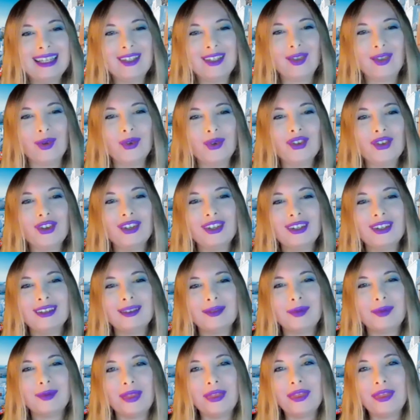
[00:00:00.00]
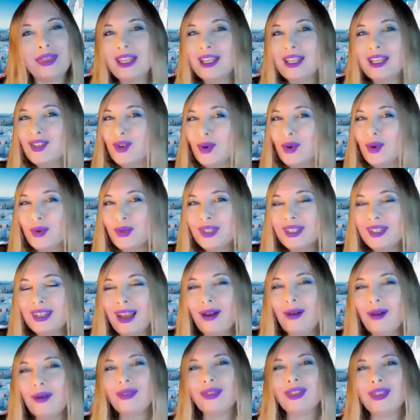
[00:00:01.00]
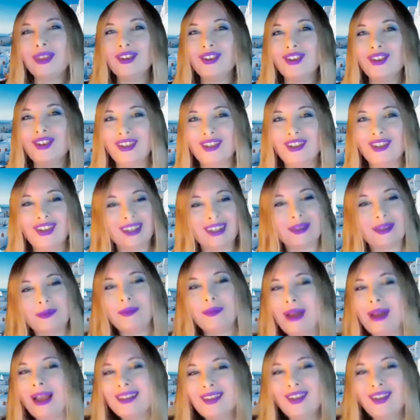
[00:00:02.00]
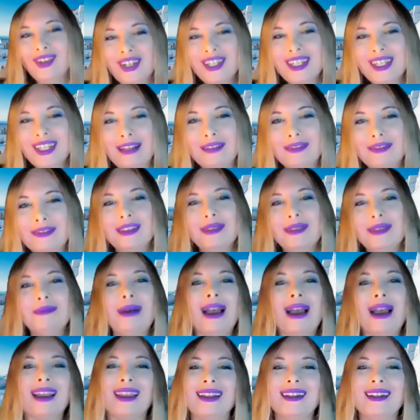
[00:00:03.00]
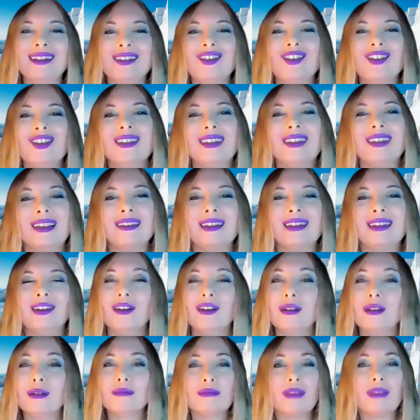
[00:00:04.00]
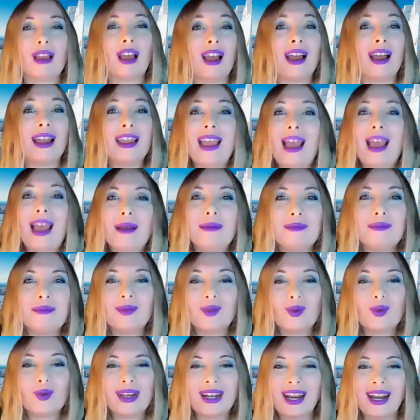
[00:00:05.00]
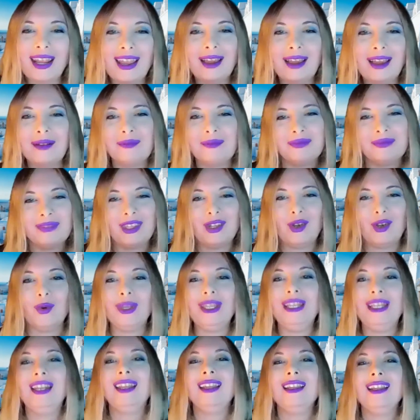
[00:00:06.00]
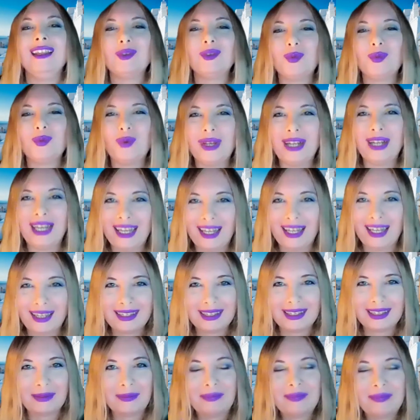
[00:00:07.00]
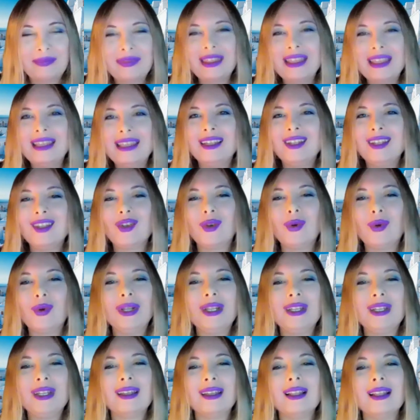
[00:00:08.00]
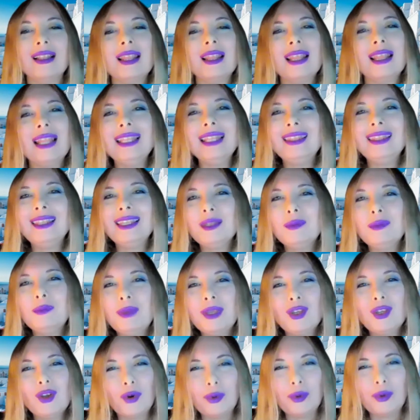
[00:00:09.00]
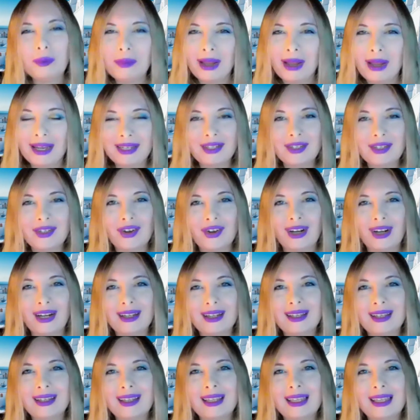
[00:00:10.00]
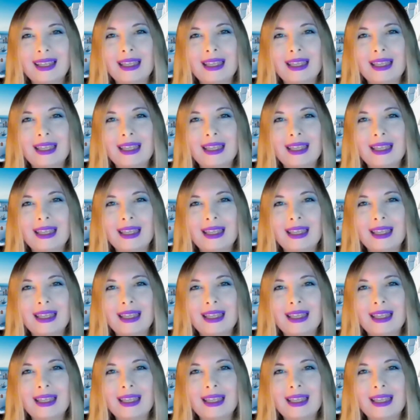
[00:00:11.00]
So when things go south, she just pats herself in the back and she says, I am what I am. It is what it is. So let this be your mantra.